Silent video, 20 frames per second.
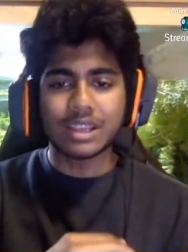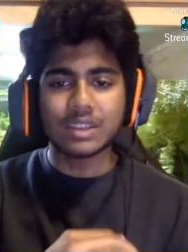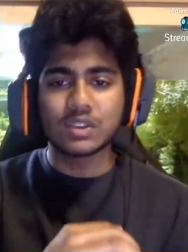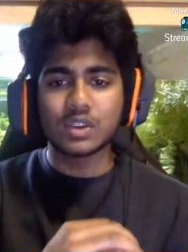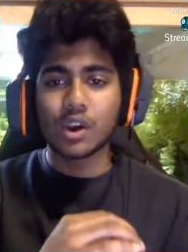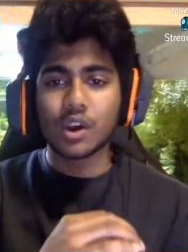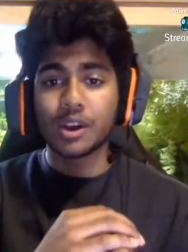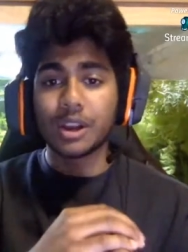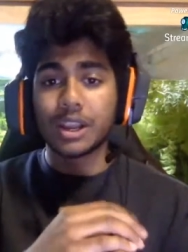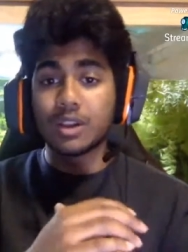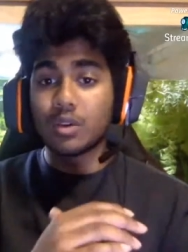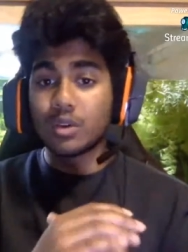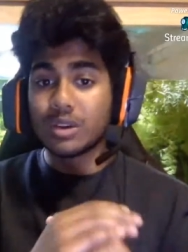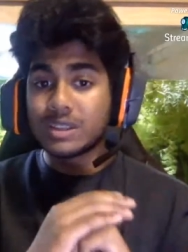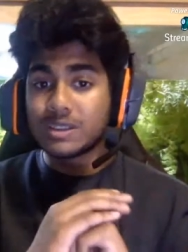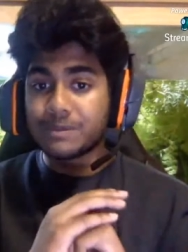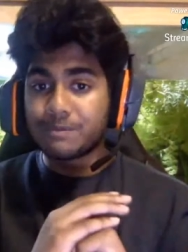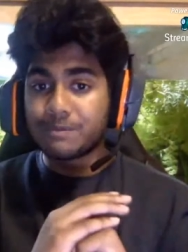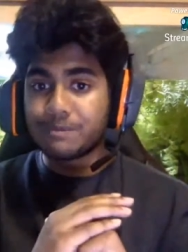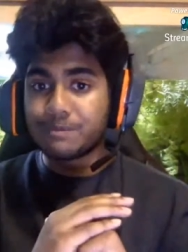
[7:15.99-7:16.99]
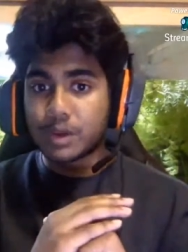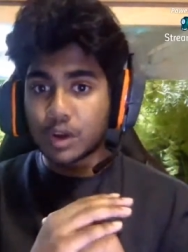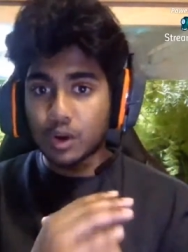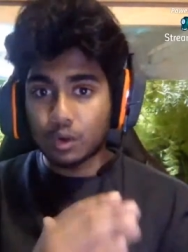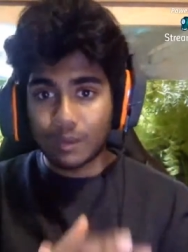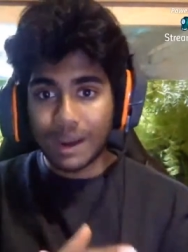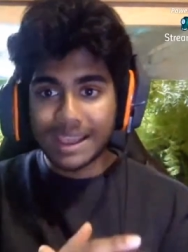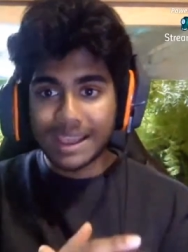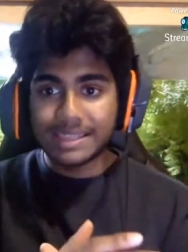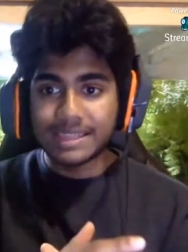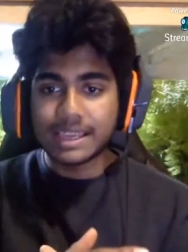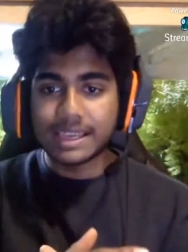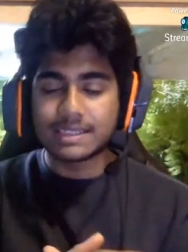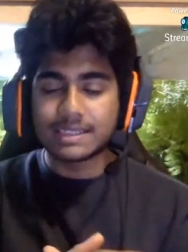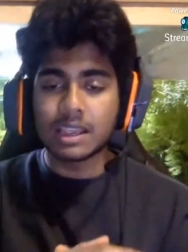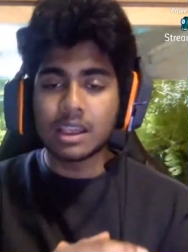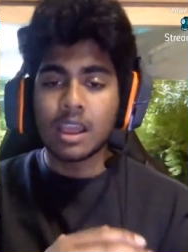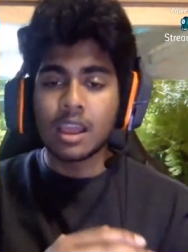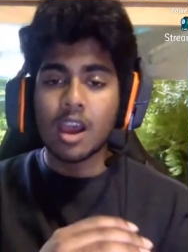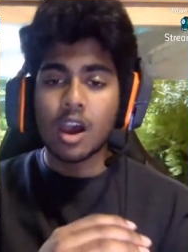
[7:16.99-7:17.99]
So in order to correct
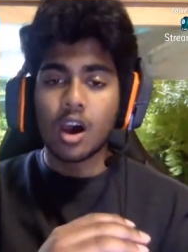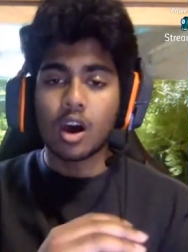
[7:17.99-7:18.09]
this,